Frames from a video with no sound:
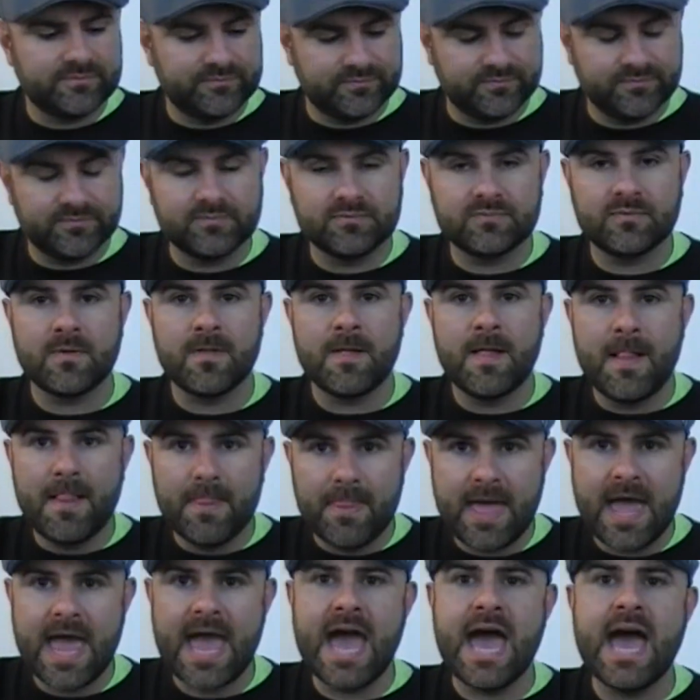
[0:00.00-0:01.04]

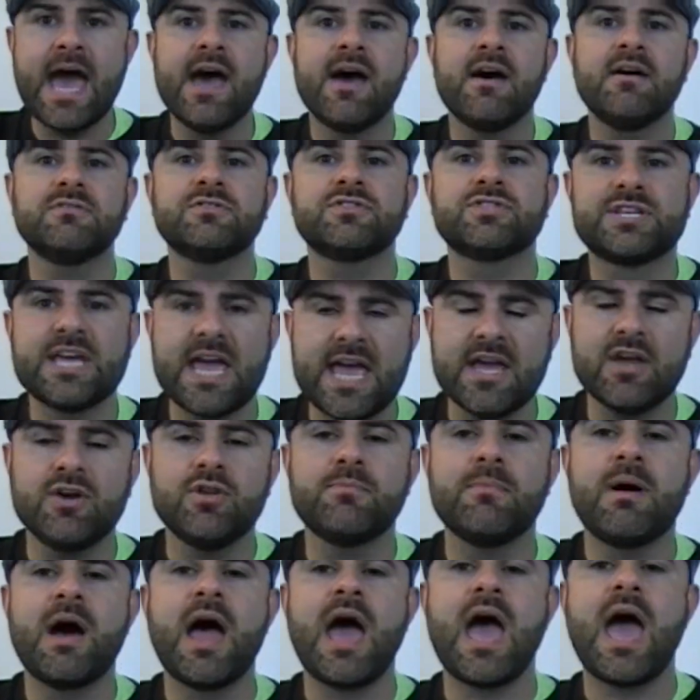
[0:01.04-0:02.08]
They have
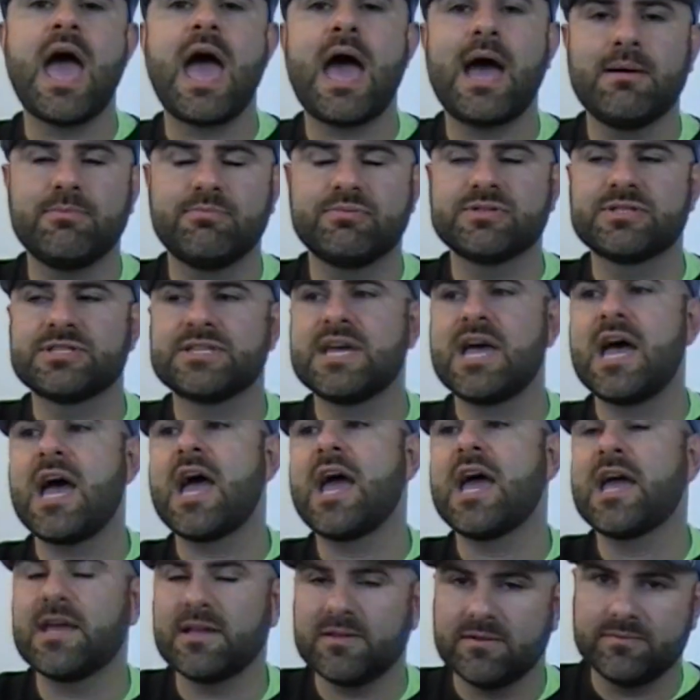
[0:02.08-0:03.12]
taken my
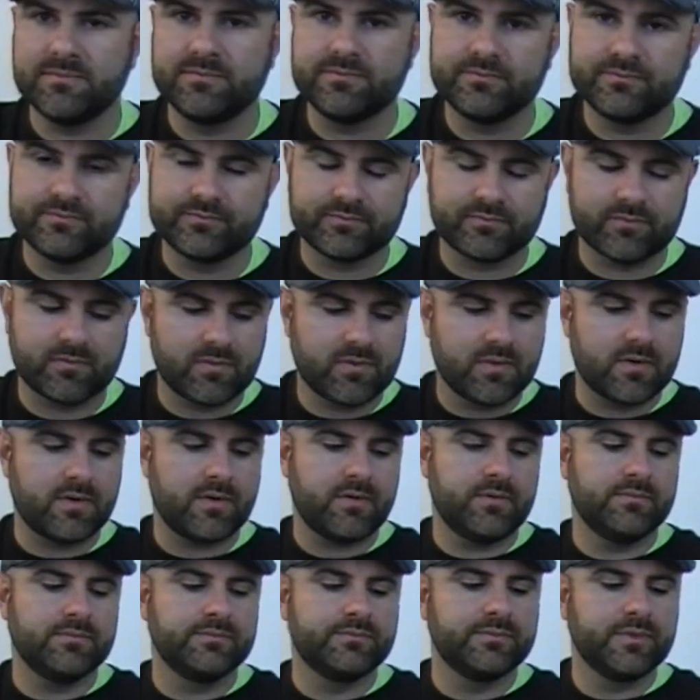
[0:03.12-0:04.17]
appetite.
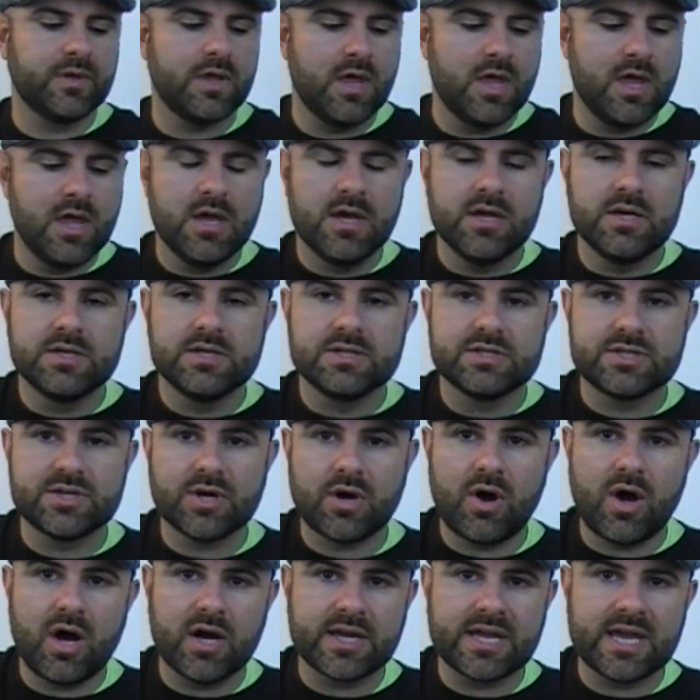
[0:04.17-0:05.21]

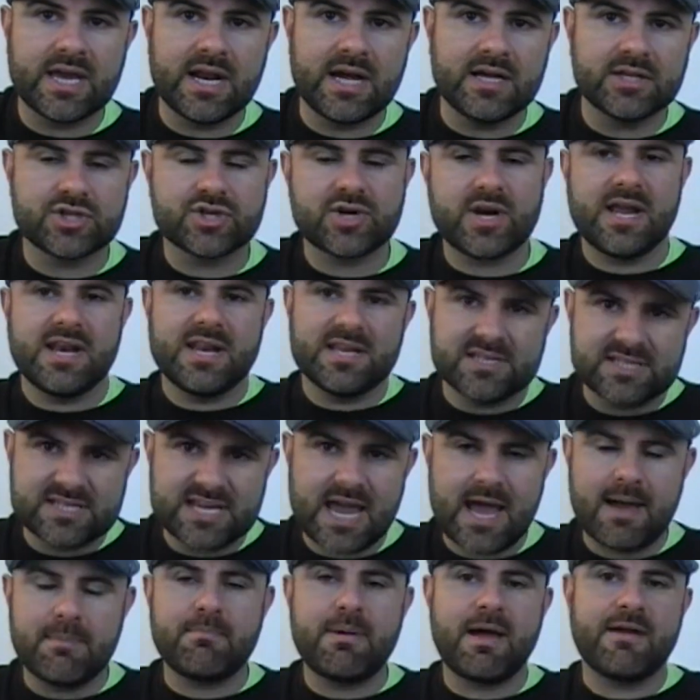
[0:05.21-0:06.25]
So again, I'll try to
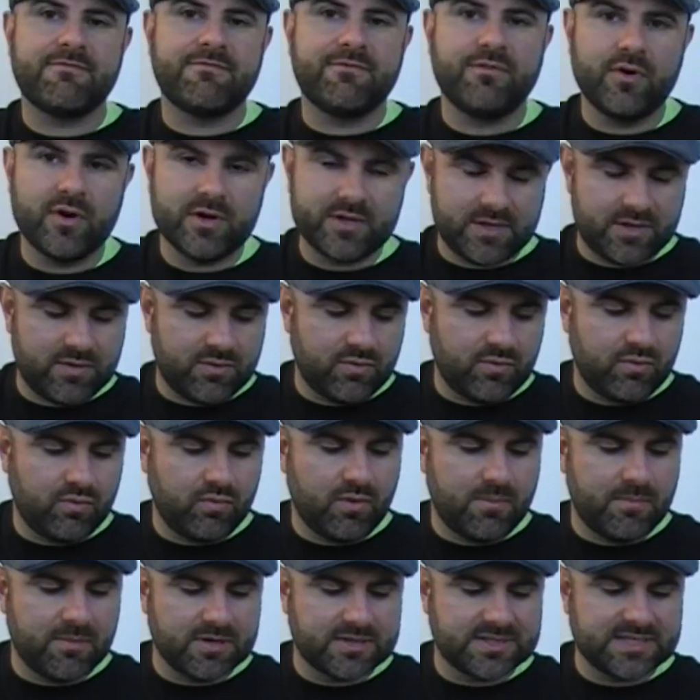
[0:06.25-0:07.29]
tap my foot
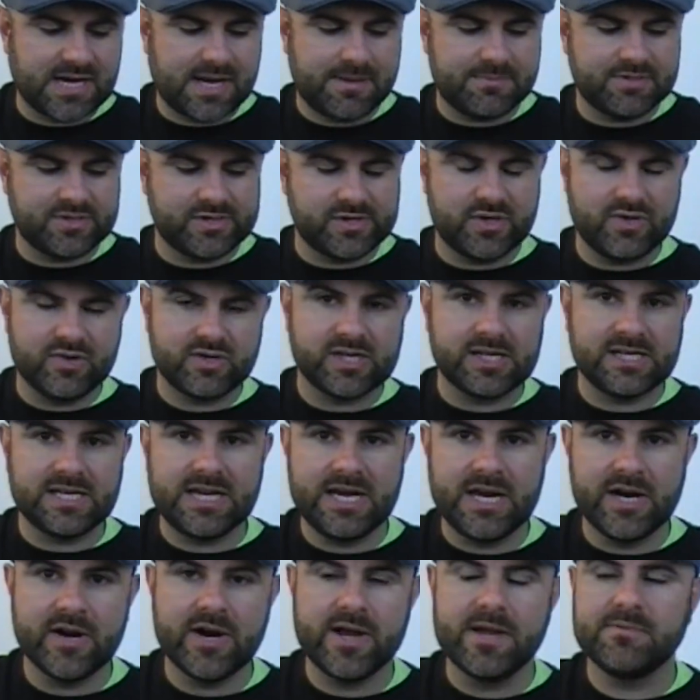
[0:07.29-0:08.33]
one more time so you could
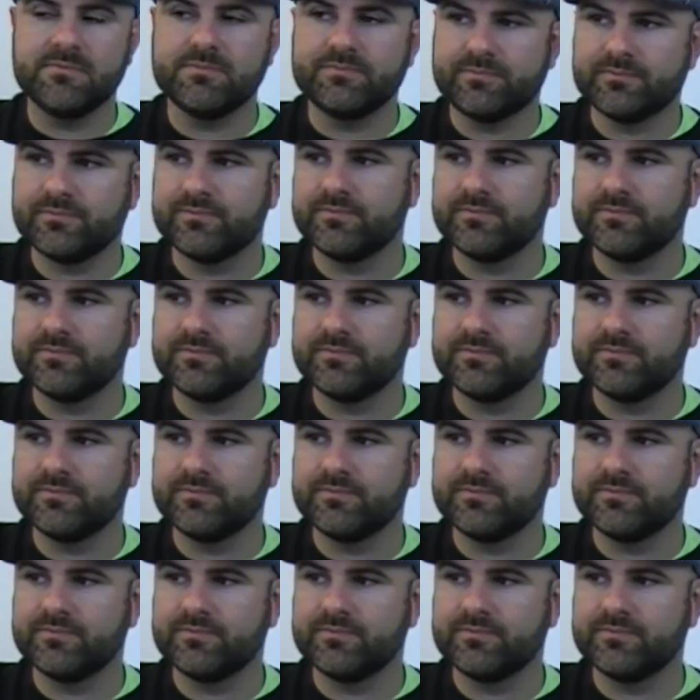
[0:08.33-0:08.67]
hear it.